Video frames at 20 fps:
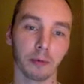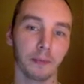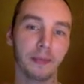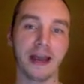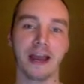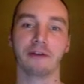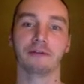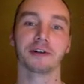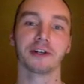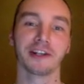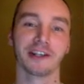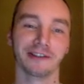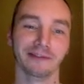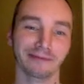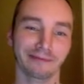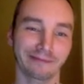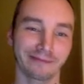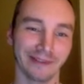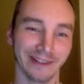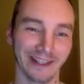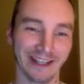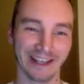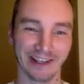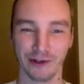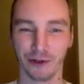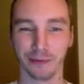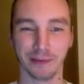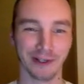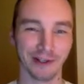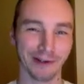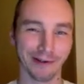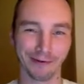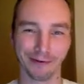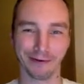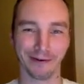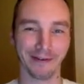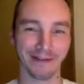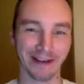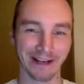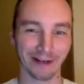parent, and they can all be children
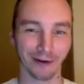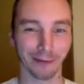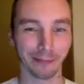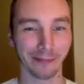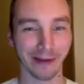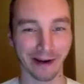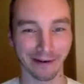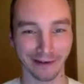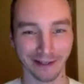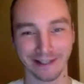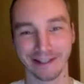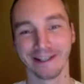of their glob parent.